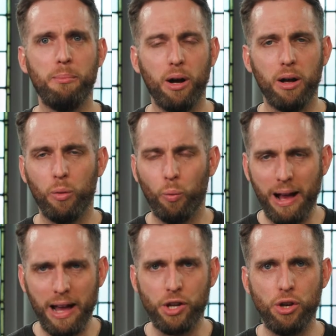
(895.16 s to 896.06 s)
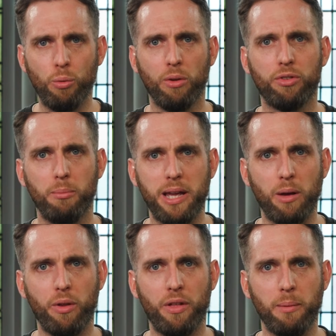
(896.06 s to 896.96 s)
but where you want to
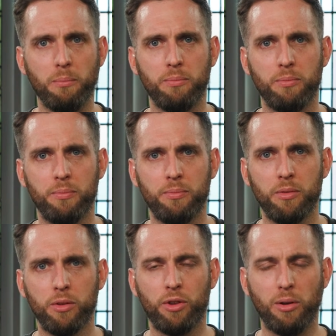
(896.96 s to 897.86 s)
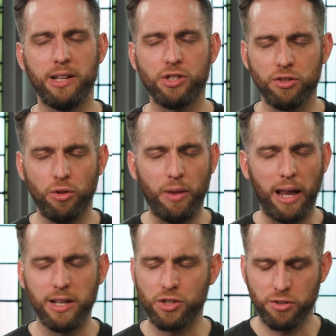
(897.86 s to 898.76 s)
meet with him. So let's just do
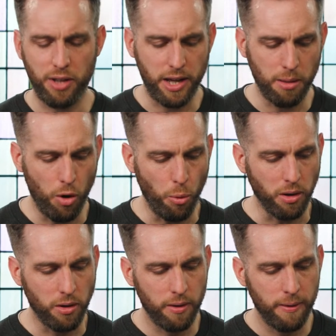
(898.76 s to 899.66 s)
that. Let's just take a moment.